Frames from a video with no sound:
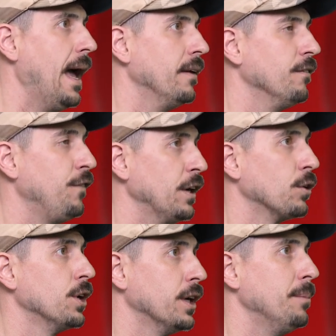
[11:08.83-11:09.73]
and feel
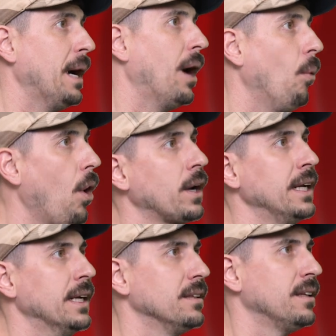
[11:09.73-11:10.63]
good about
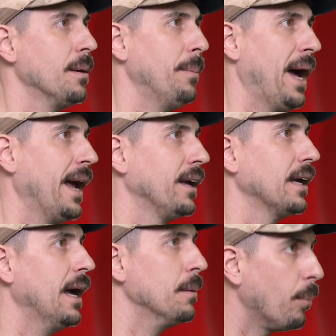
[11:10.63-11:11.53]
walking into the
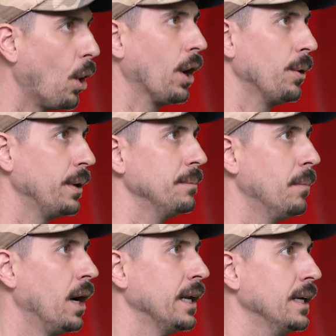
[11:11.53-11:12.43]
bank and borrowing
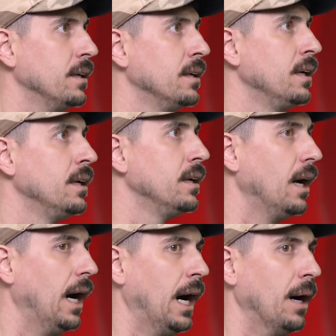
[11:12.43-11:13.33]
money
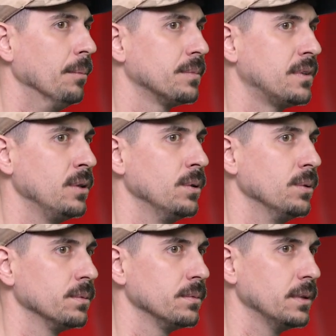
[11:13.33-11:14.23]

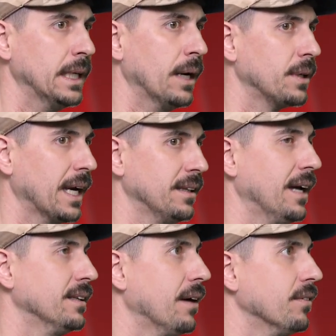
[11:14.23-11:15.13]
to, you know, get
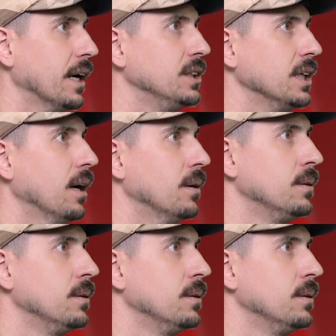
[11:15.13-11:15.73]
that debt ratio.